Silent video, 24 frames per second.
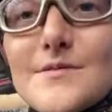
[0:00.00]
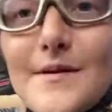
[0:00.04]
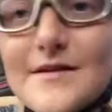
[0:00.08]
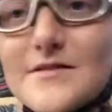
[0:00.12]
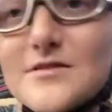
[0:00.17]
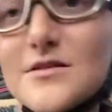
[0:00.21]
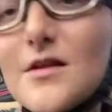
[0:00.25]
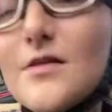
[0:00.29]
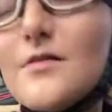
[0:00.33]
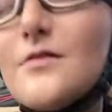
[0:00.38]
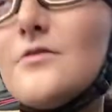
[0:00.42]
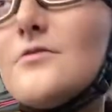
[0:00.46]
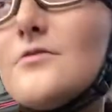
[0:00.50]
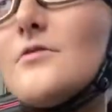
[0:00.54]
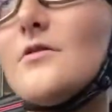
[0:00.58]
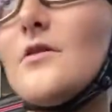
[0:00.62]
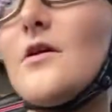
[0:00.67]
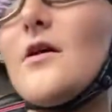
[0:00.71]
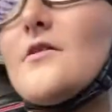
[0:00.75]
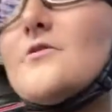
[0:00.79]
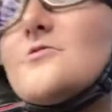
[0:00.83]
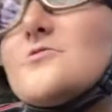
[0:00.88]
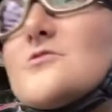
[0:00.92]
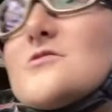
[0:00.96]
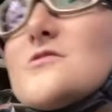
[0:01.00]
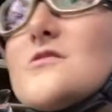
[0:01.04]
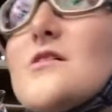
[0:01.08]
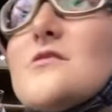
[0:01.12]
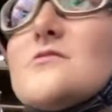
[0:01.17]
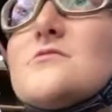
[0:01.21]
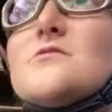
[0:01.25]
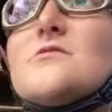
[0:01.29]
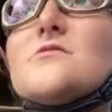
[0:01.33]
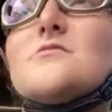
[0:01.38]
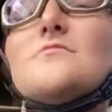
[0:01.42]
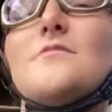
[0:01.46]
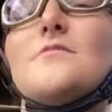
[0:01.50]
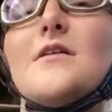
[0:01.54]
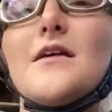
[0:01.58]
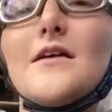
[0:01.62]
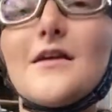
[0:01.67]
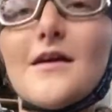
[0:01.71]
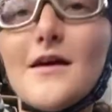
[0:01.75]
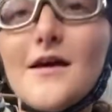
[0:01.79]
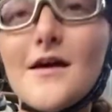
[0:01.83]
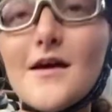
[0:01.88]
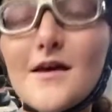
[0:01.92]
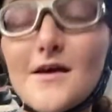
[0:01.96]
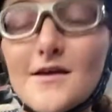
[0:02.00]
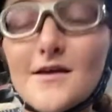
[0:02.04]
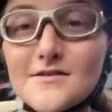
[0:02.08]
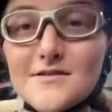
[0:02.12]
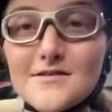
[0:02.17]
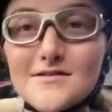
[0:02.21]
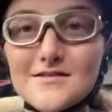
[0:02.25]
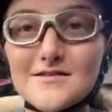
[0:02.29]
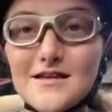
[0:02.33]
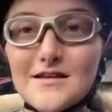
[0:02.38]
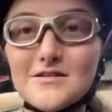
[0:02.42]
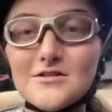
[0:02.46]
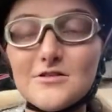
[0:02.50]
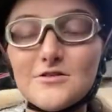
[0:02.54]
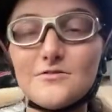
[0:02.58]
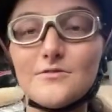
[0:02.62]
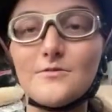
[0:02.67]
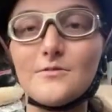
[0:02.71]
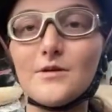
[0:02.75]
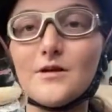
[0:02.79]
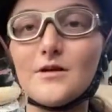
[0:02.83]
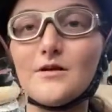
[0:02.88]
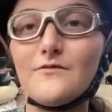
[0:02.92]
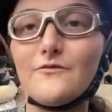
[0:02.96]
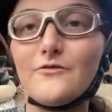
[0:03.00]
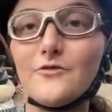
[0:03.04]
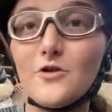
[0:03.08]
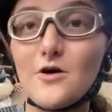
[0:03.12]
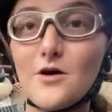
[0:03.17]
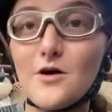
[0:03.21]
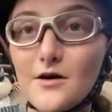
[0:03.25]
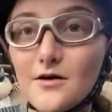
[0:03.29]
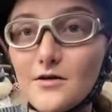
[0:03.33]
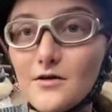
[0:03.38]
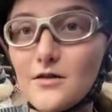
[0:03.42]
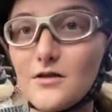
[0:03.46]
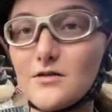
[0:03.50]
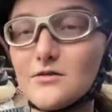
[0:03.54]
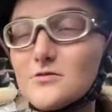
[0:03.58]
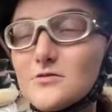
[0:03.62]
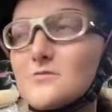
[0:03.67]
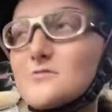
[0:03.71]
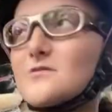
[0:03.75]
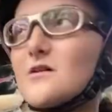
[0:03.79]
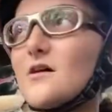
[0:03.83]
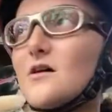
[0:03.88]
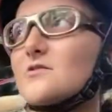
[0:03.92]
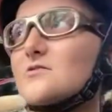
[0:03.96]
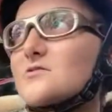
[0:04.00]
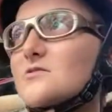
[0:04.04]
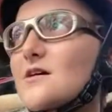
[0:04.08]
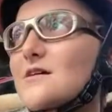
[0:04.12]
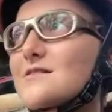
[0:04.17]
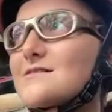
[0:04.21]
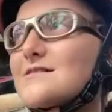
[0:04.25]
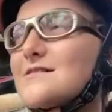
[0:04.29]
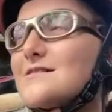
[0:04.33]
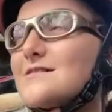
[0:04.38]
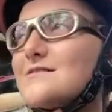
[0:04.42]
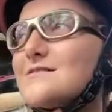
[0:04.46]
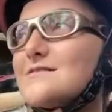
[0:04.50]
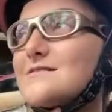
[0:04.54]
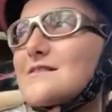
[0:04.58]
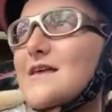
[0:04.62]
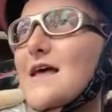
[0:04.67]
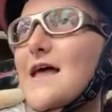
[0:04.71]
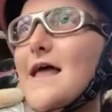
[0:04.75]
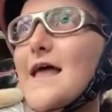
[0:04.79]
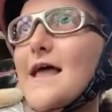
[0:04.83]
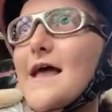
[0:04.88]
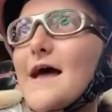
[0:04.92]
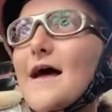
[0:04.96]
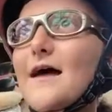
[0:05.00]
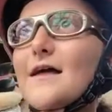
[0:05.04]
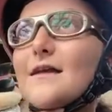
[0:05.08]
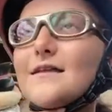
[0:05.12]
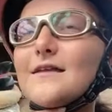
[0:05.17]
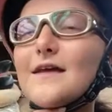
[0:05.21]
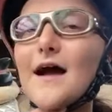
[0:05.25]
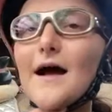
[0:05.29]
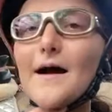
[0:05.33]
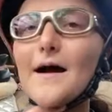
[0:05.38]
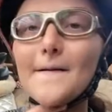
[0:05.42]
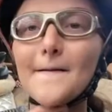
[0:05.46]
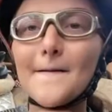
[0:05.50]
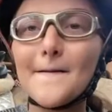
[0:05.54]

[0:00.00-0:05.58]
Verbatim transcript: I'm actually going to do a lot of dressage this week. So stay tuned. I'm going to vlog the dressage lessons. And yeah.